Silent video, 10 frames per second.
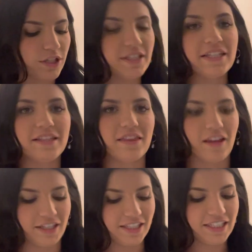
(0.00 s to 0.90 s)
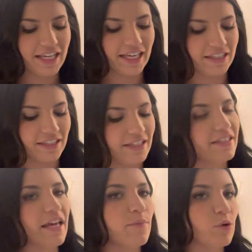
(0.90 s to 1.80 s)
in London, England,
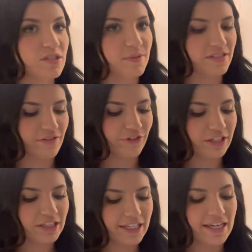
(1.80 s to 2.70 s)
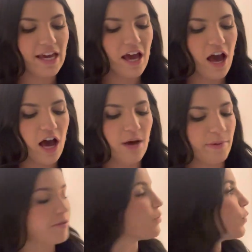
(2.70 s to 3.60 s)
and more specifically,
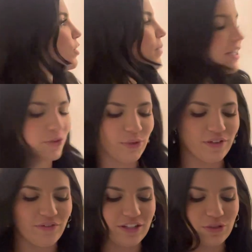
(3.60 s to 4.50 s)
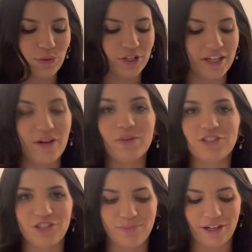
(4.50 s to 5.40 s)
it was worn by Queen Victoria when
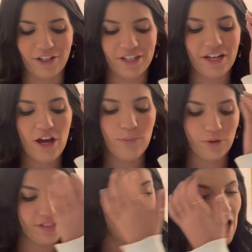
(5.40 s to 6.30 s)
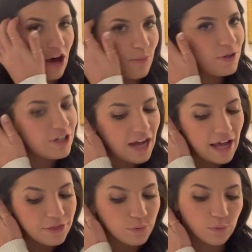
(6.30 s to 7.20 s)
she married Prince Albert
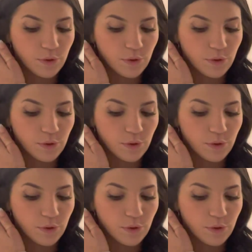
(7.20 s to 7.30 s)
at the